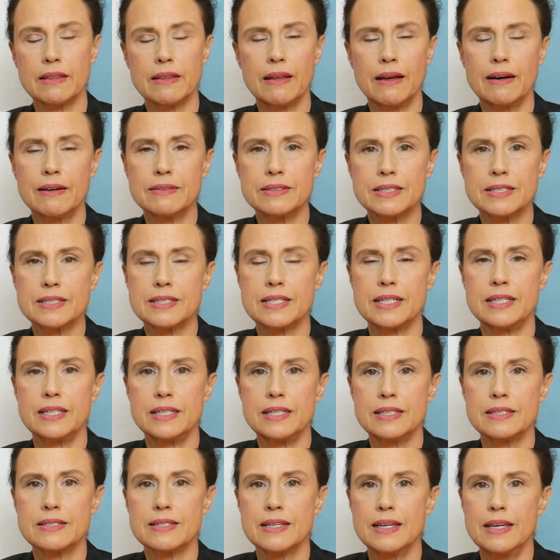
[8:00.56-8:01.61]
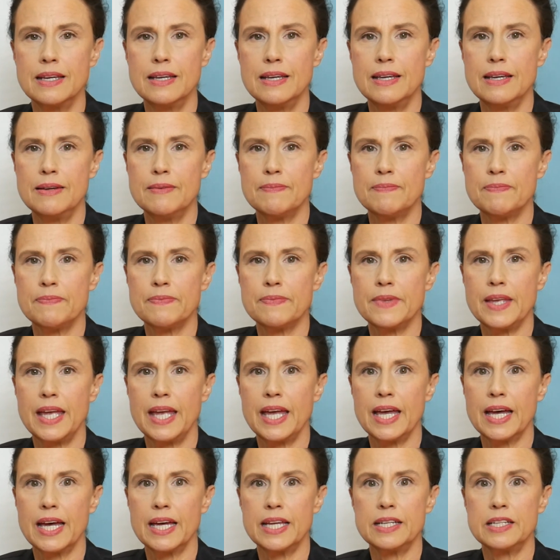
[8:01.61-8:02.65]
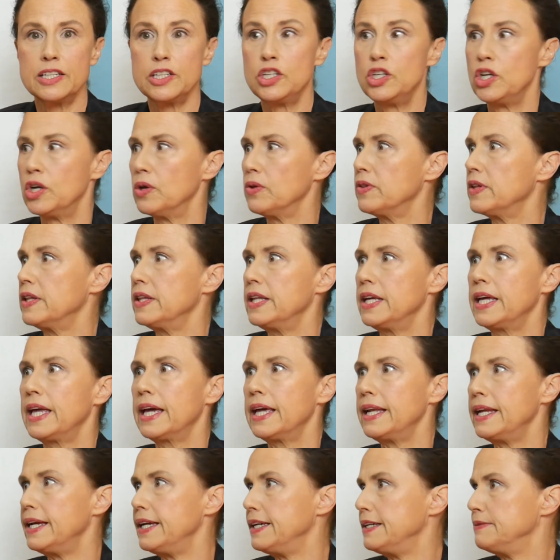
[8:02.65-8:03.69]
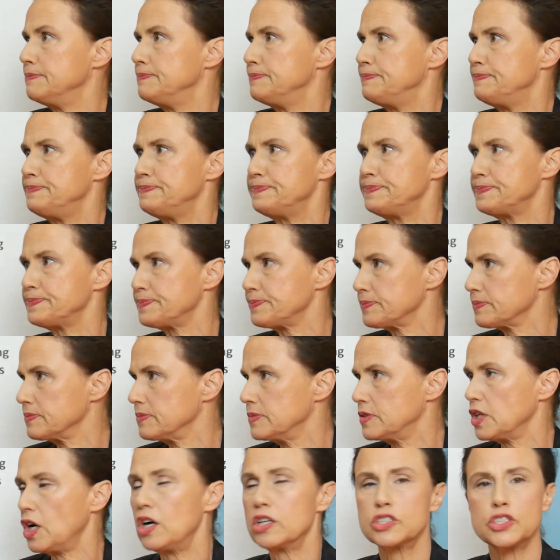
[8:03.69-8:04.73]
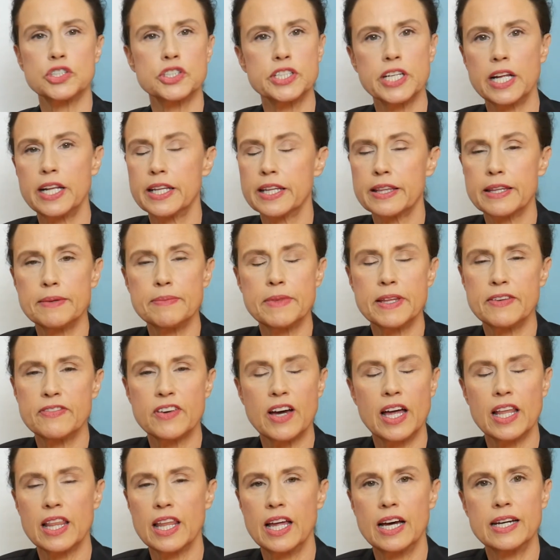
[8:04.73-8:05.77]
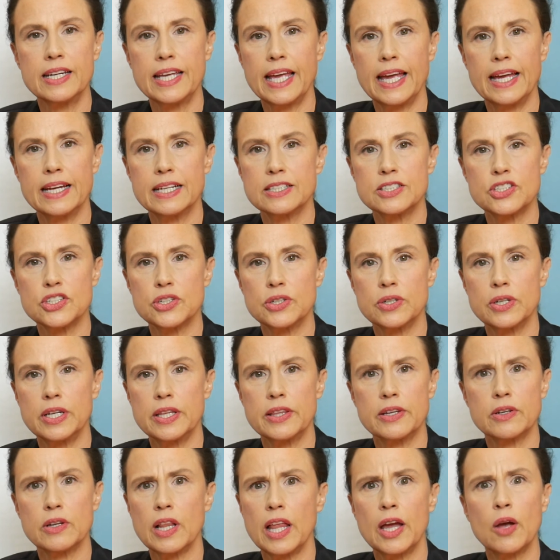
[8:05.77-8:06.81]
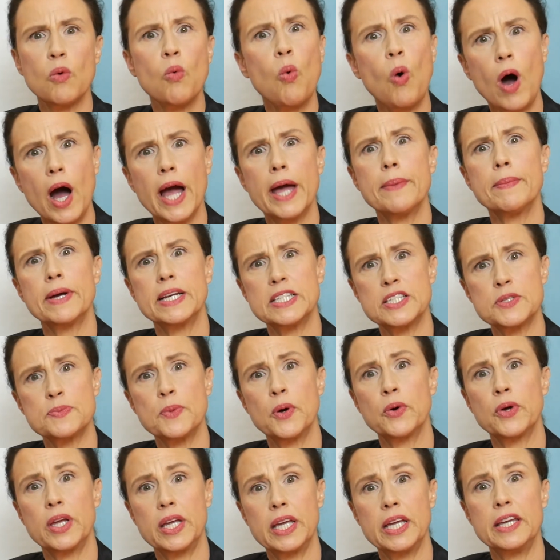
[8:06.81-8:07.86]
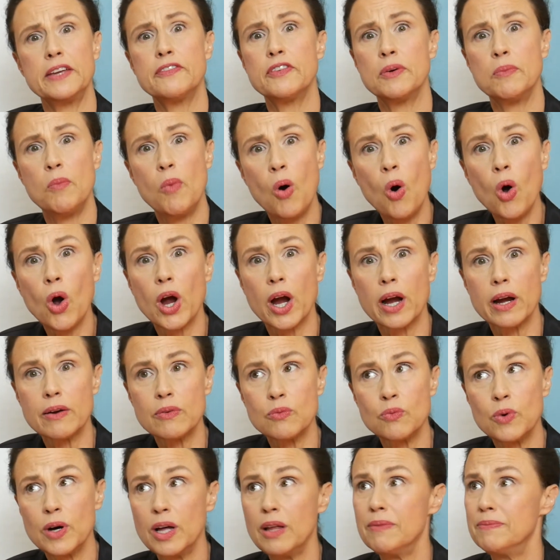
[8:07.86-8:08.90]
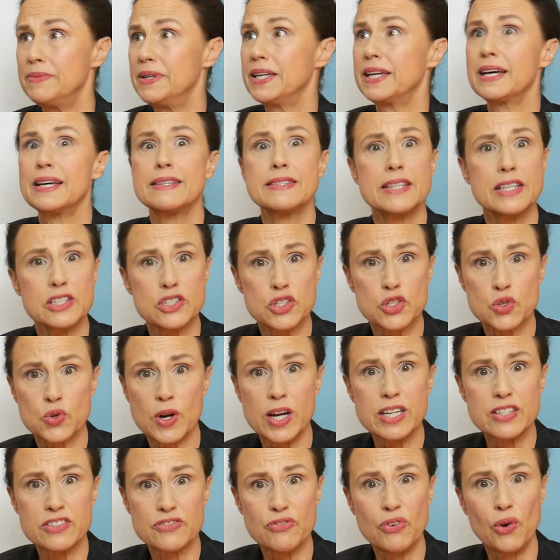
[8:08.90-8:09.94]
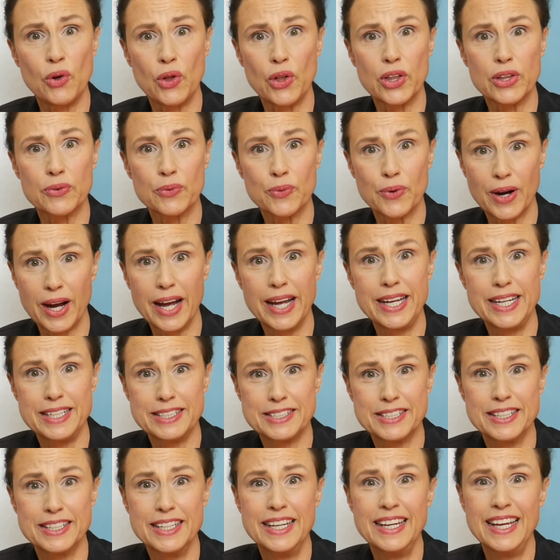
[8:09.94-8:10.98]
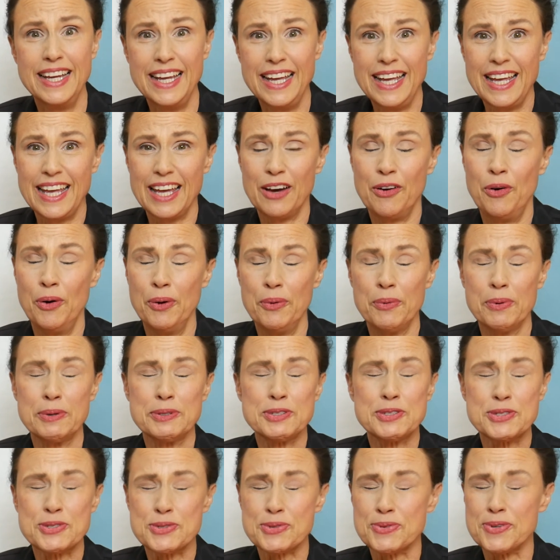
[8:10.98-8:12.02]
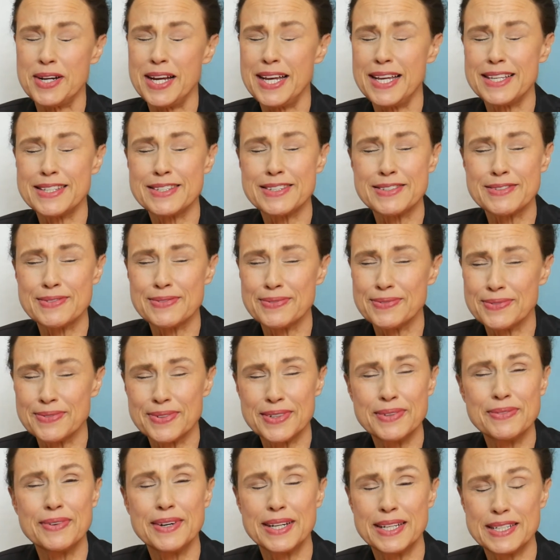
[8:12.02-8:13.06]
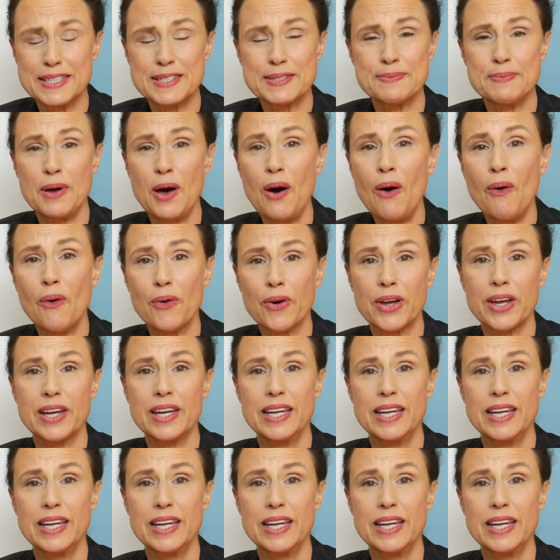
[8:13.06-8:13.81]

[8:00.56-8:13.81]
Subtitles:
lung disease, and, you know, then they get a doctor telling them they've got lung cancer, and they're like, why am I smoking even more? Well, because it's stressful, right? And when we're stressed, we want to smoke.